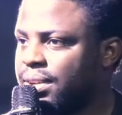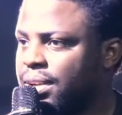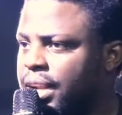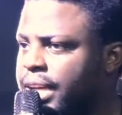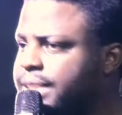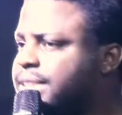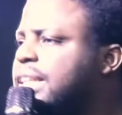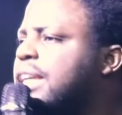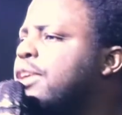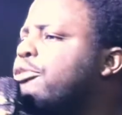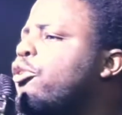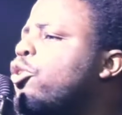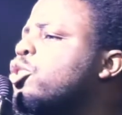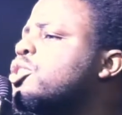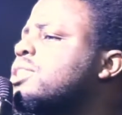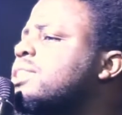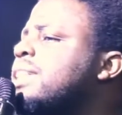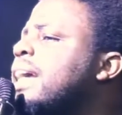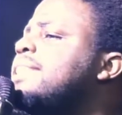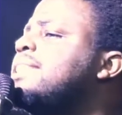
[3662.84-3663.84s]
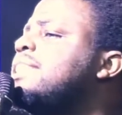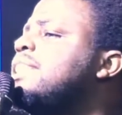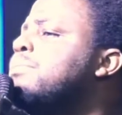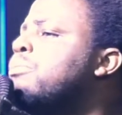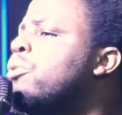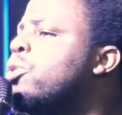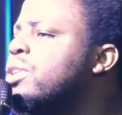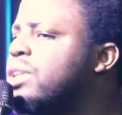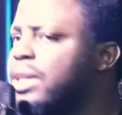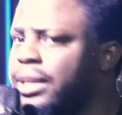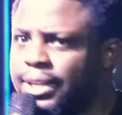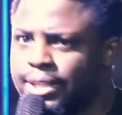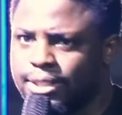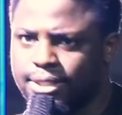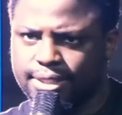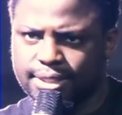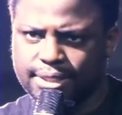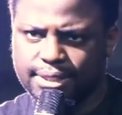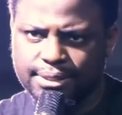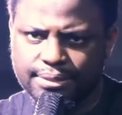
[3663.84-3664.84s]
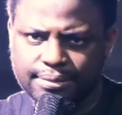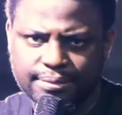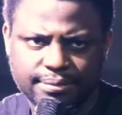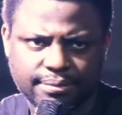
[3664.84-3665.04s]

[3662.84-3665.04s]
Let's give us 30 more years.